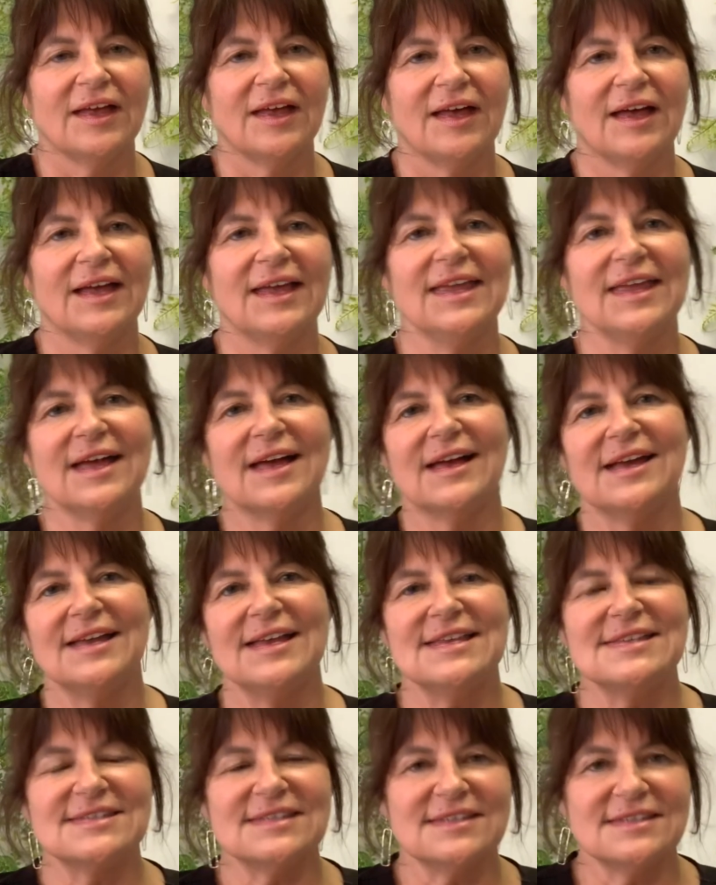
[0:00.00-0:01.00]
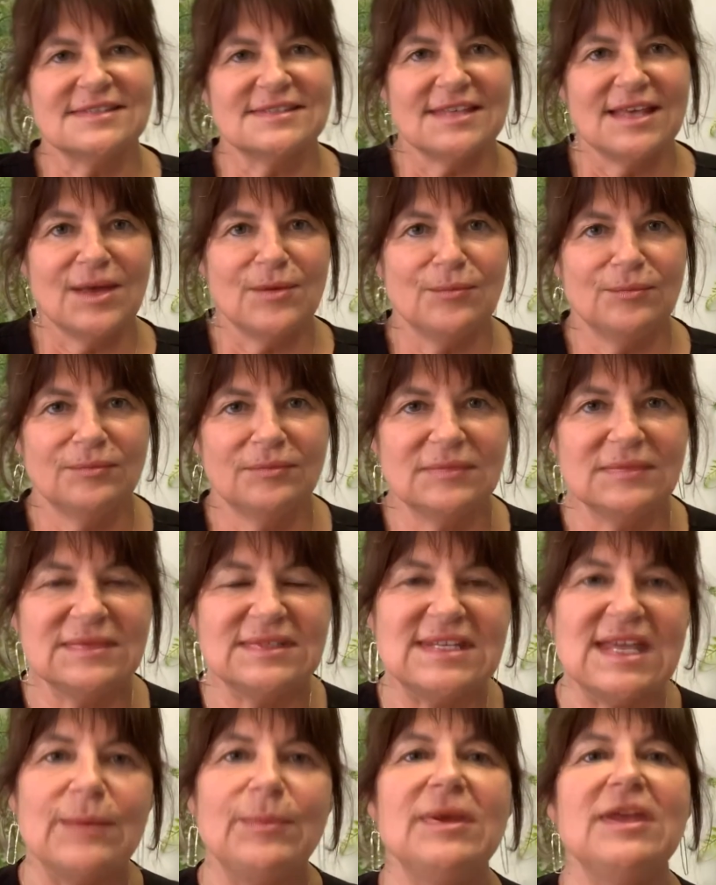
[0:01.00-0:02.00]
Hi guys, it's
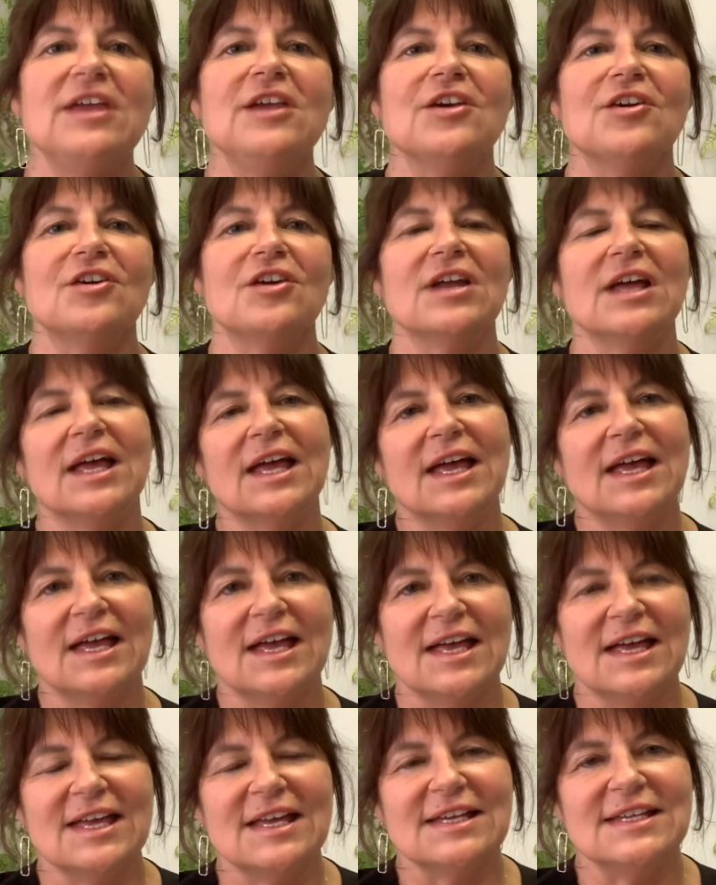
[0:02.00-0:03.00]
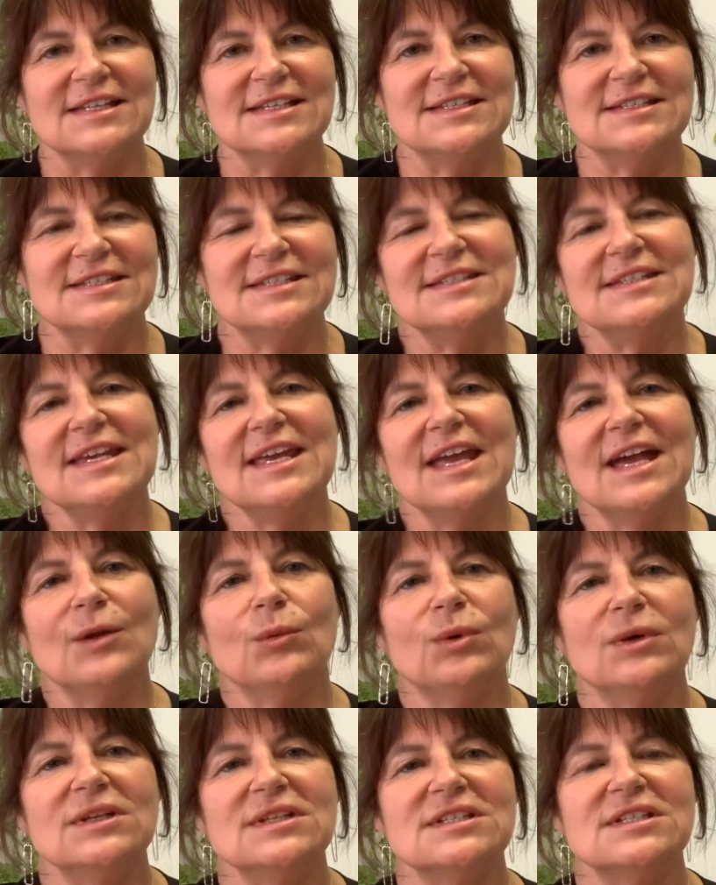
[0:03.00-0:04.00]
Debbie here. Today I
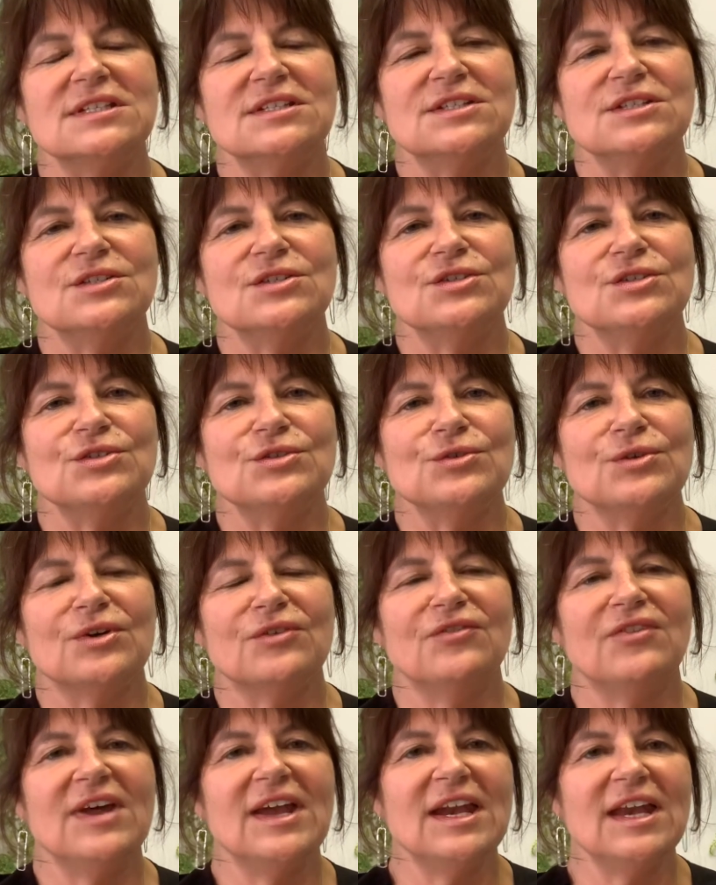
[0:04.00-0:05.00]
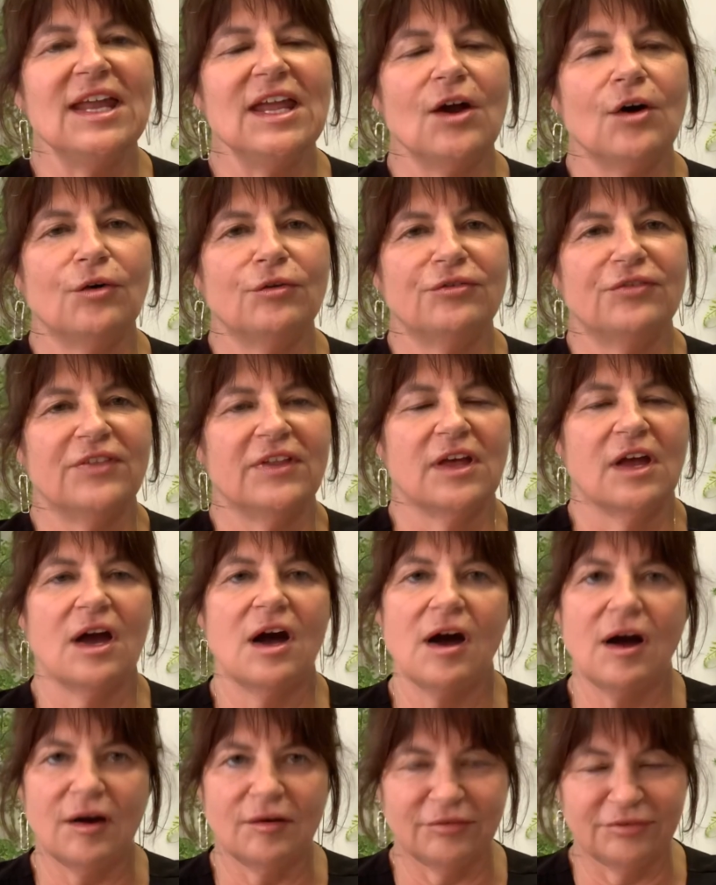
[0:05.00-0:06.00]
wanted to do a very
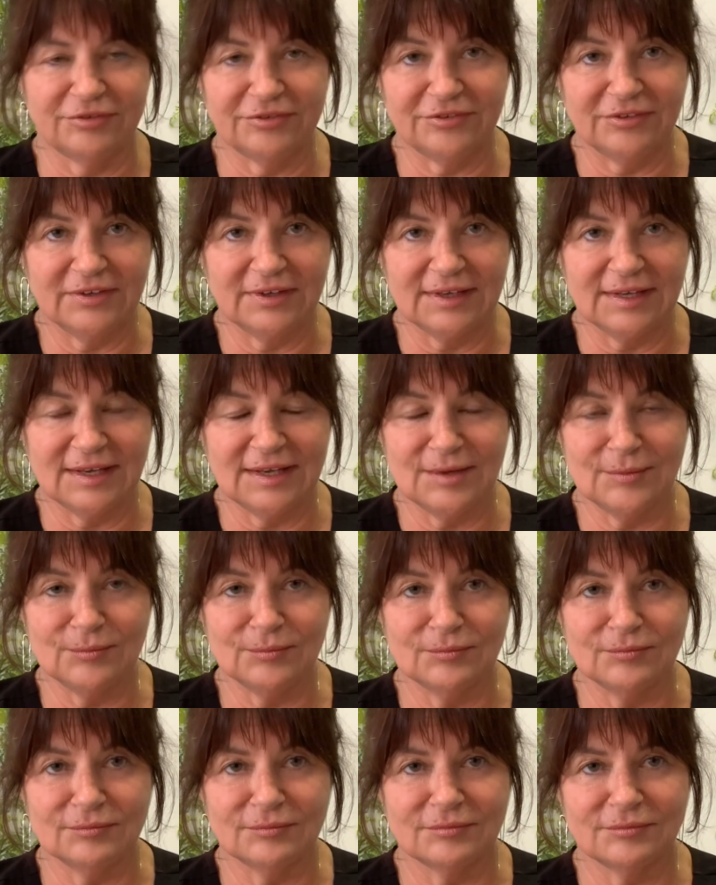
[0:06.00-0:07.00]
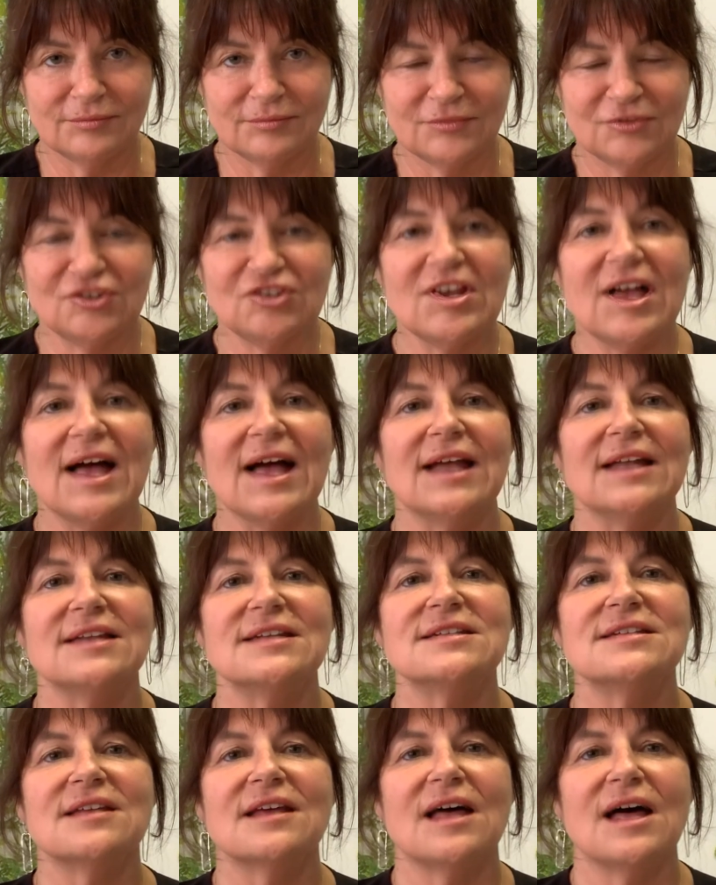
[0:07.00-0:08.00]
off-the-cuff
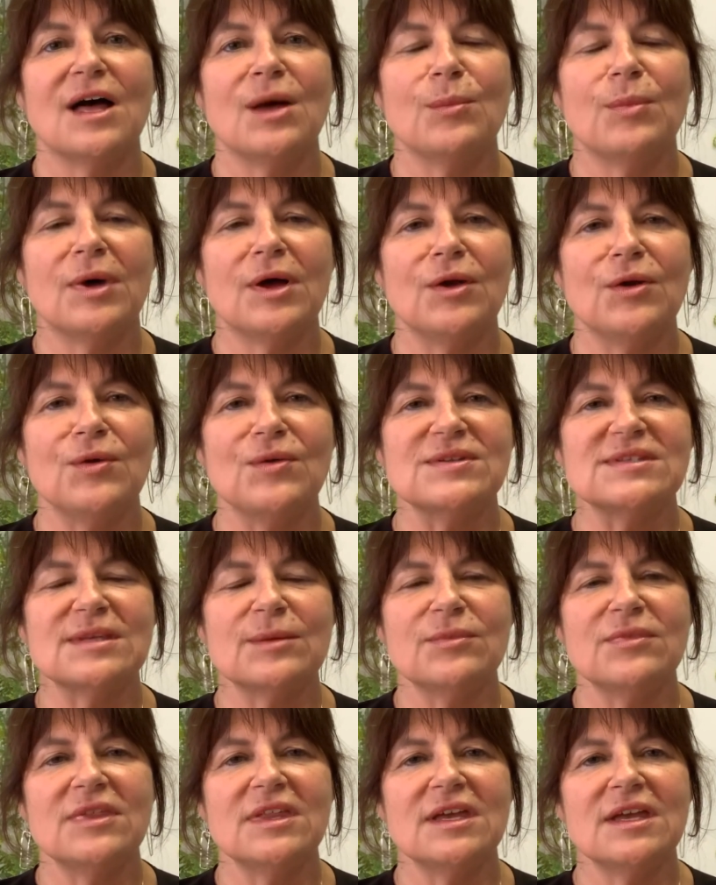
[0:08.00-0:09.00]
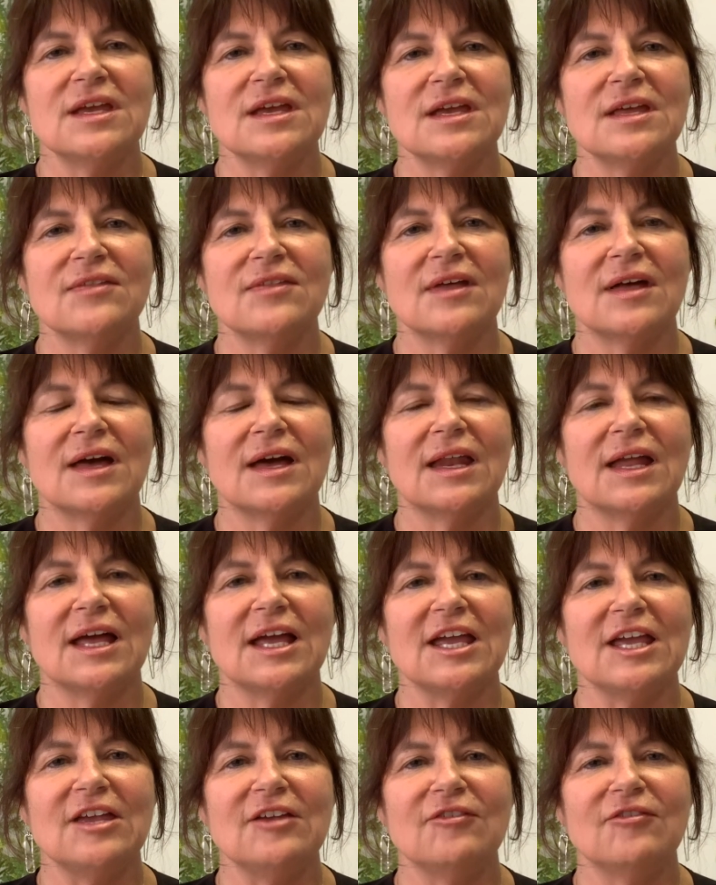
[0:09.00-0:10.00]
chat about something that
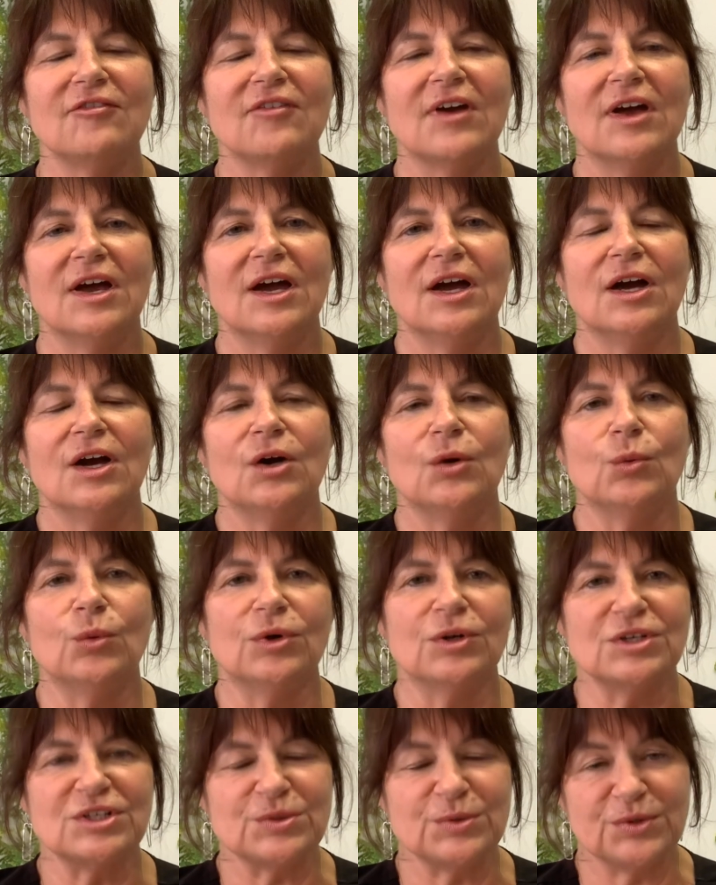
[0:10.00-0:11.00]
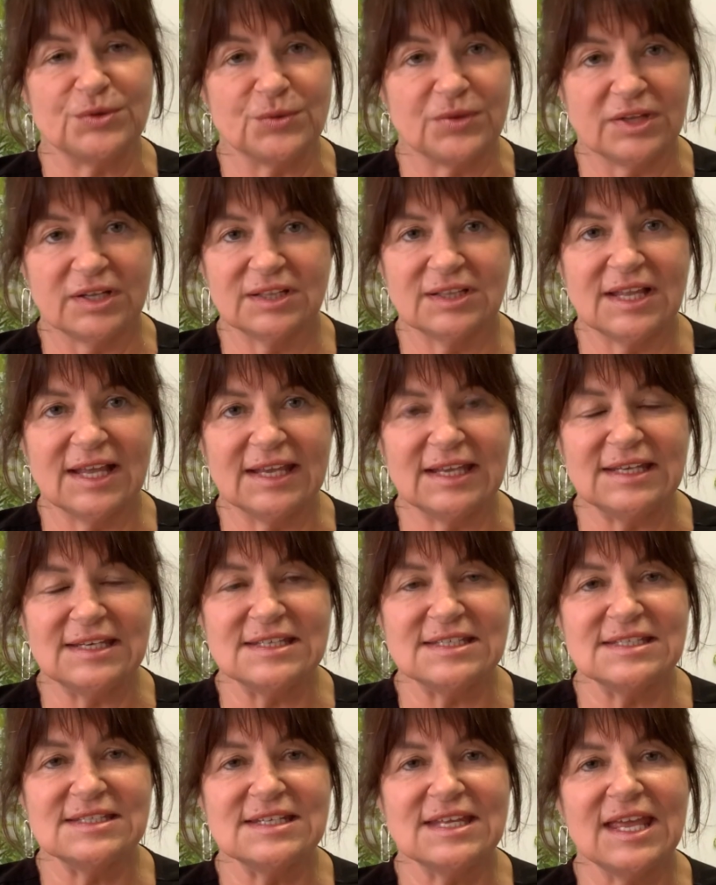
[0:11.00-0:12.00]
I've worked with a client
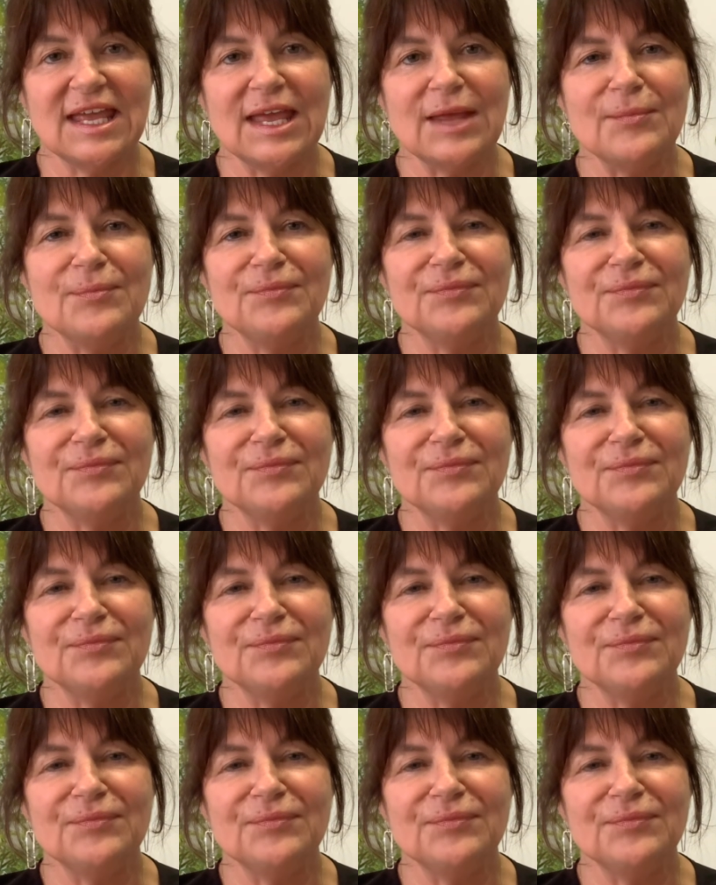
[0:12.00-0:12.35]
today.